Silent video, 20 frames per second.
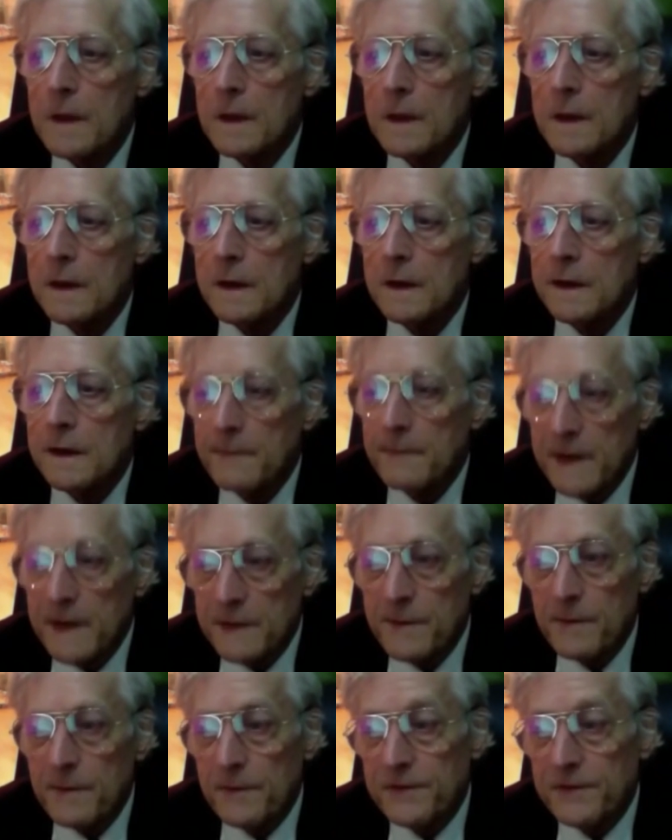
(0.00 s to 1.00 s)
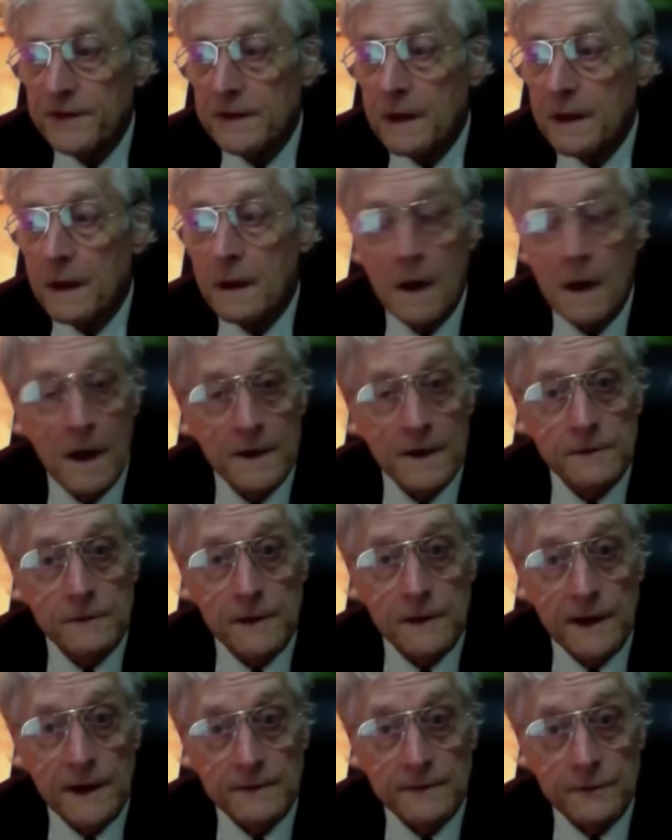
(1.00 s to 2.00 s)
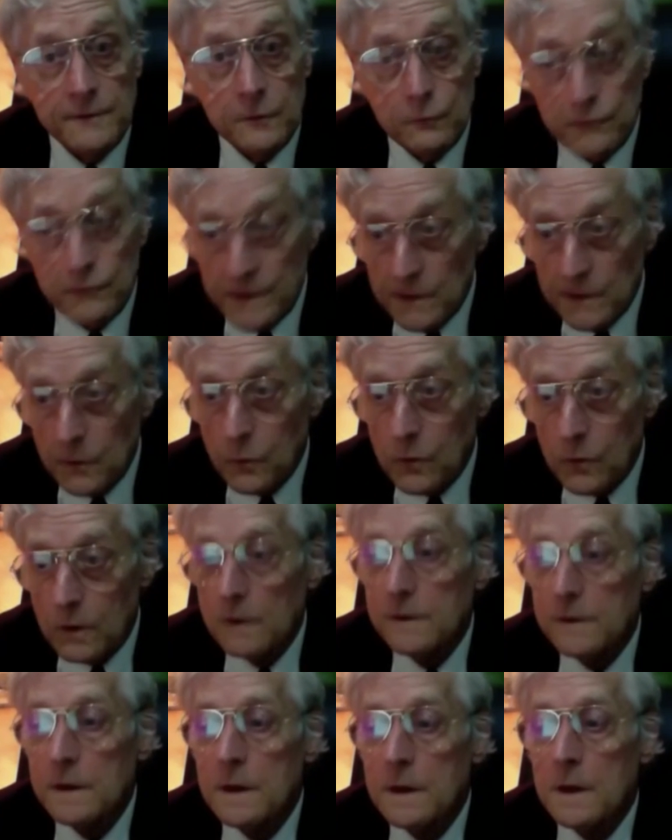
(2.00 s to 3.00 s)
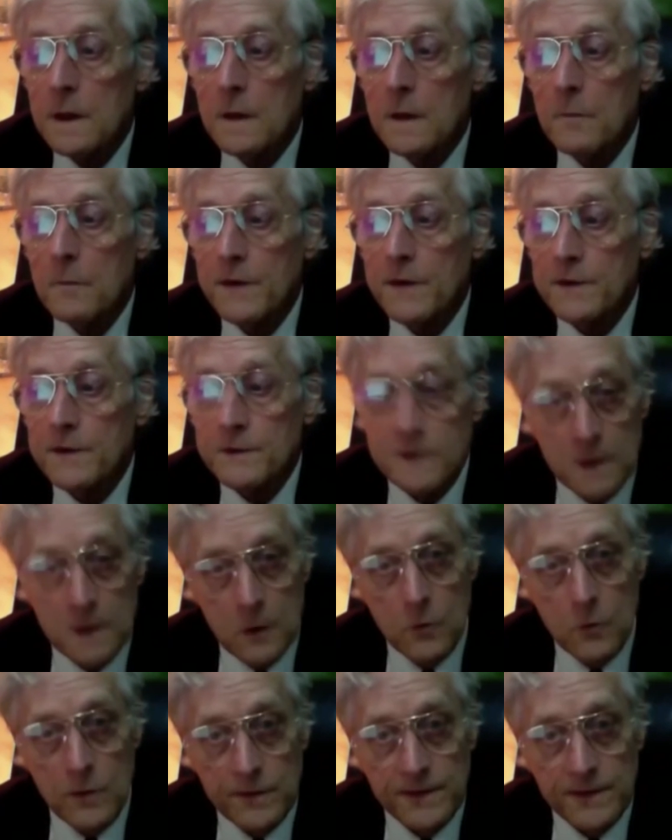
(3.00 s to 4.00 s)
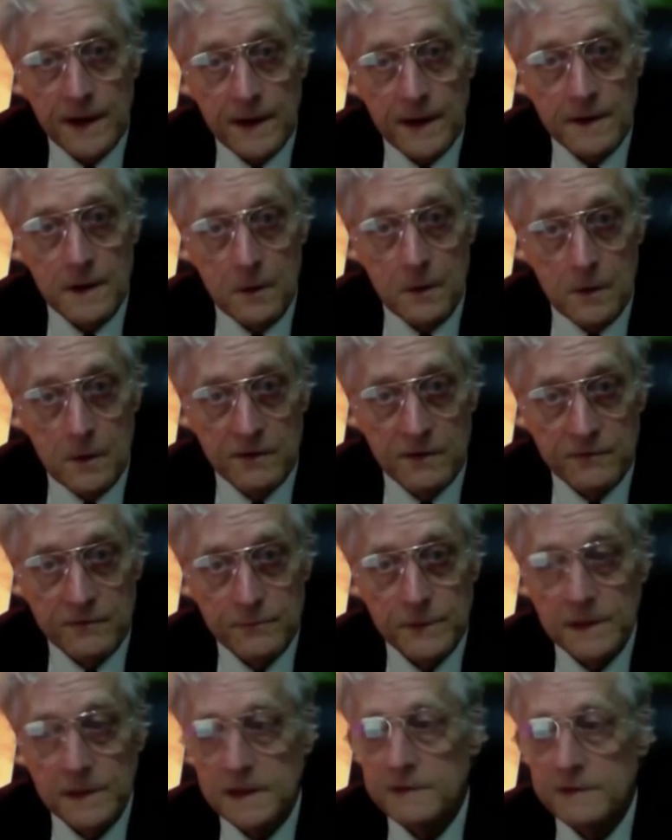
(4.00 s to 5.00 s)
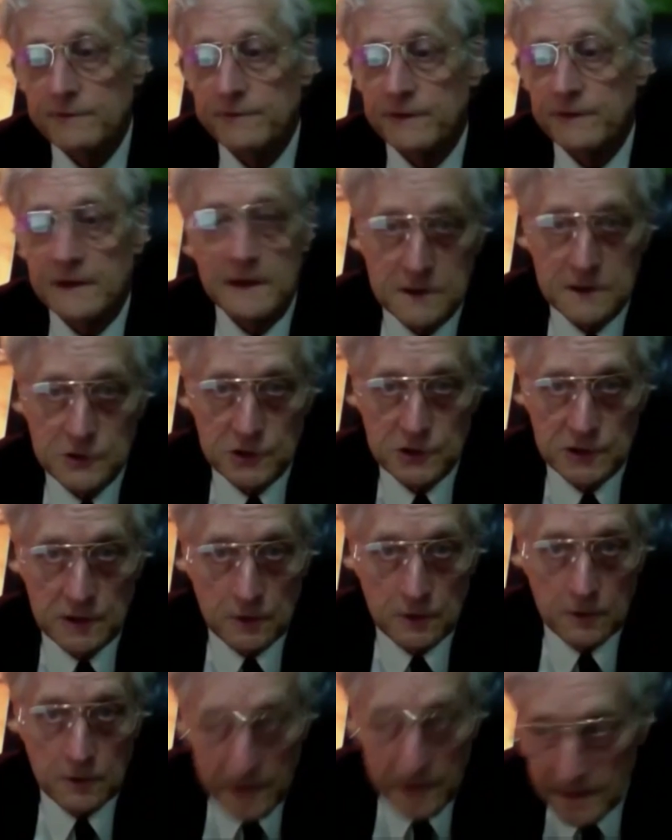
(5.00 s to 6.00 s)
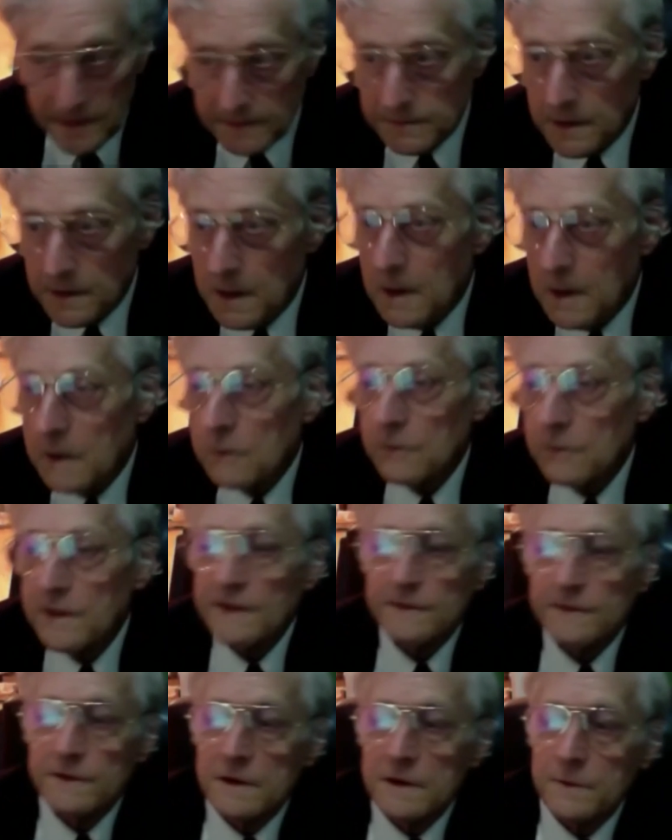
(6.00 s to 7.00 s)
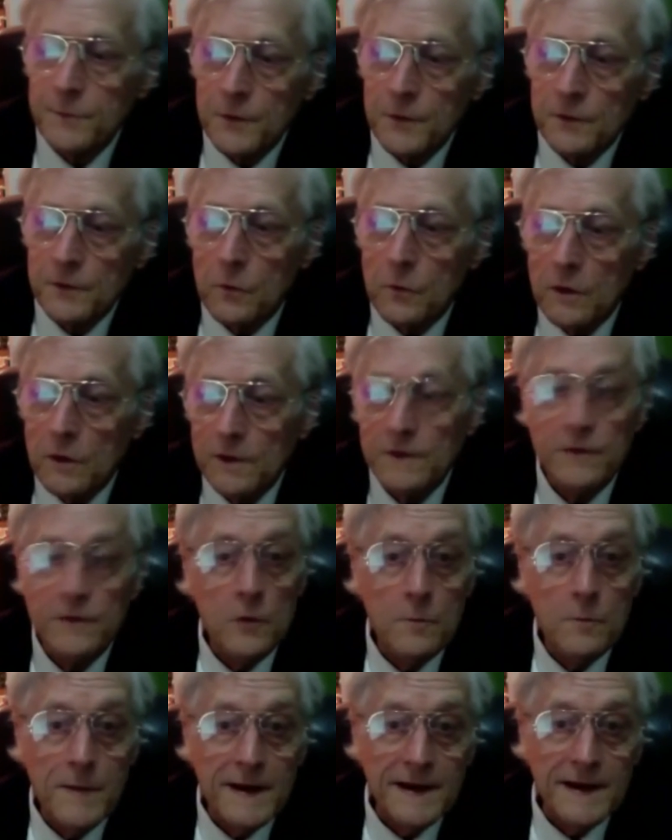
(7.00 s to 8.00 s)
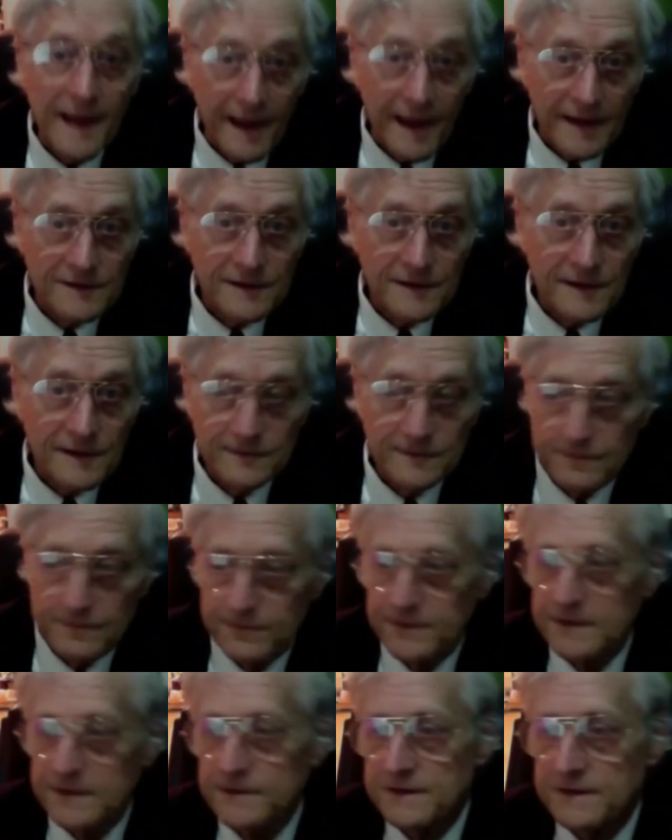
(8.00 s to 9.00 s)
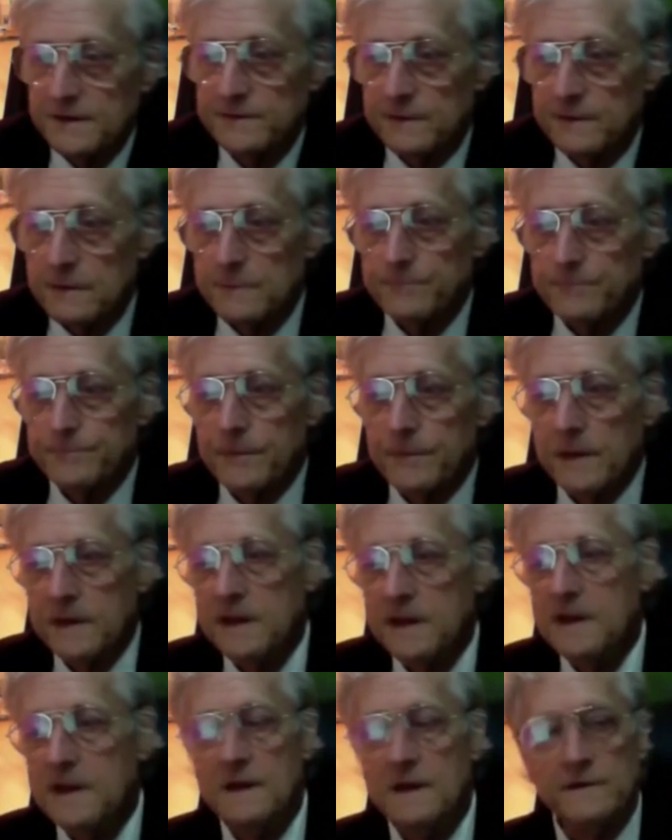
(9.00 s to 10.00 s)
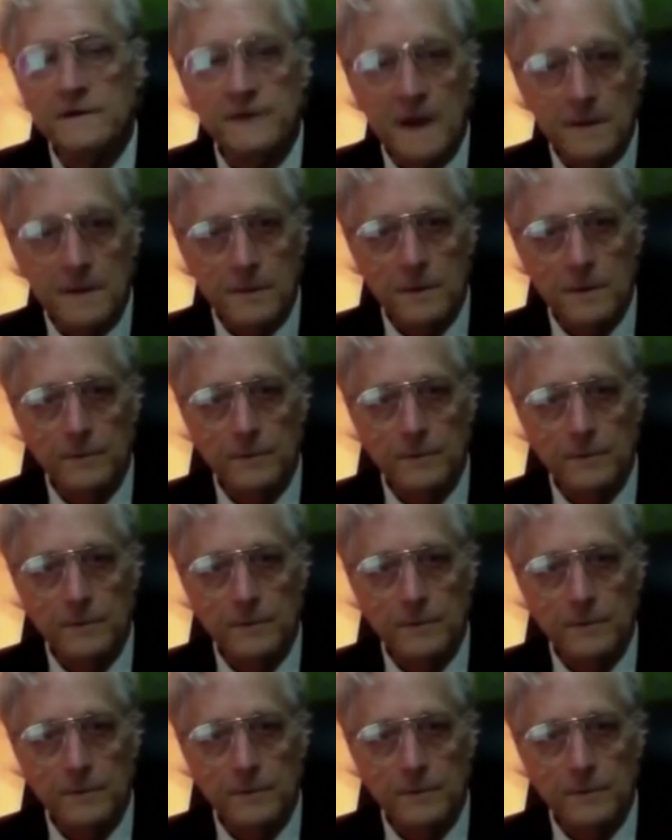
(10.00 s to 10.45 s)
Now, many people think God created the real world, but no one that I know of believes that he, she, or it created the computer world, though many act as if they think so. Key example.